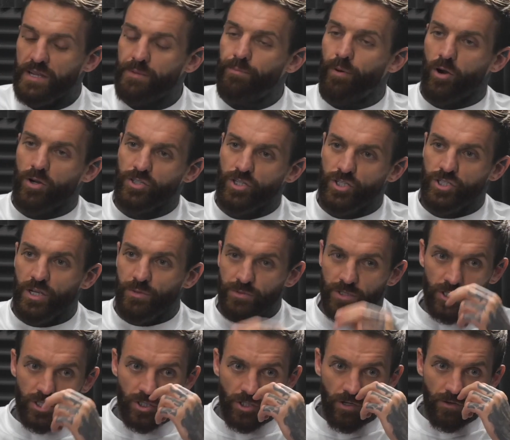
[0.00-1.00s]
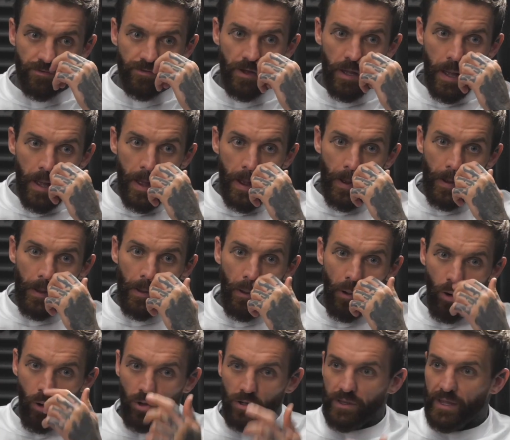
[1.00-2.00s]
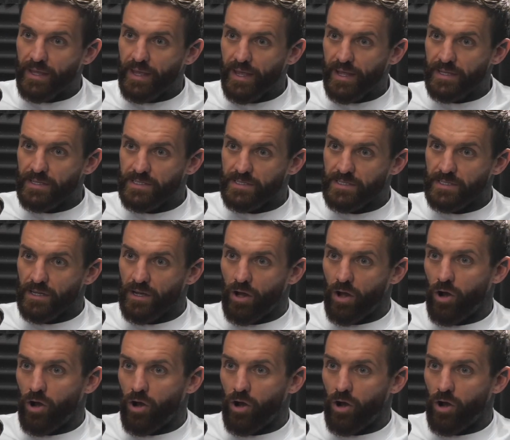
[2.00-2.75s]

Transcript: in boxing gyms and stuff, all the kids